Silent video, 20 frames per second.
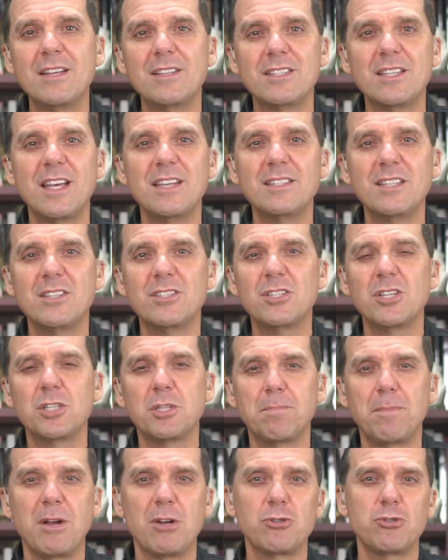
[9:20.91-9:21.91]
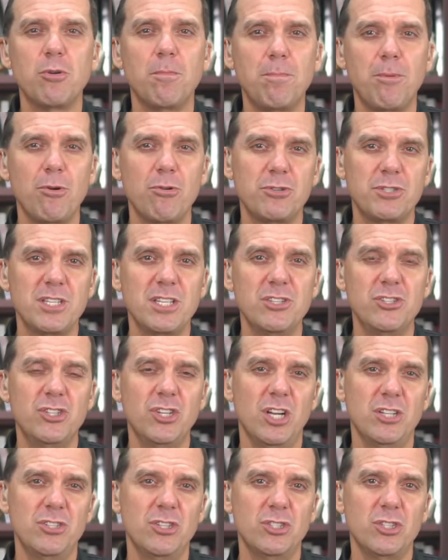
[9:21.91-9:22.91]
It says this: the spiritual person
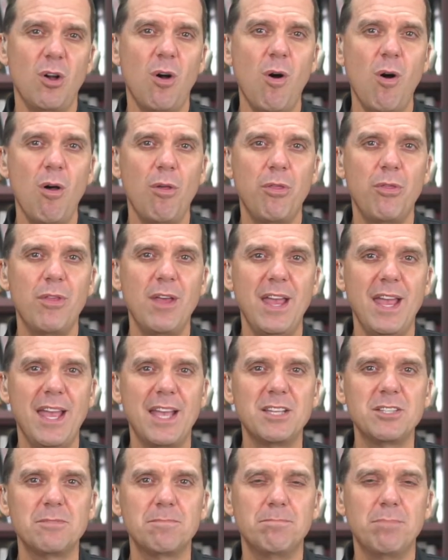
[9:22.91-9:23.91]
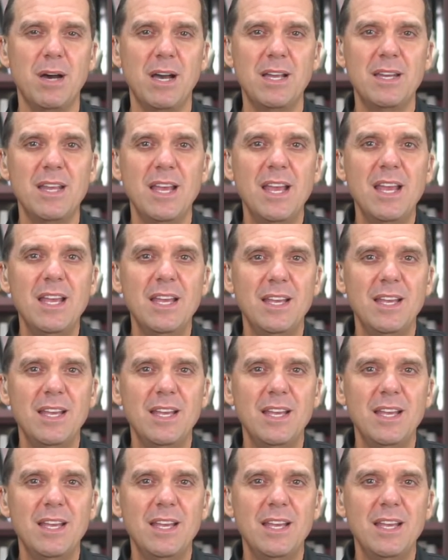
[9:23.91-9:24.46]
judges all things, but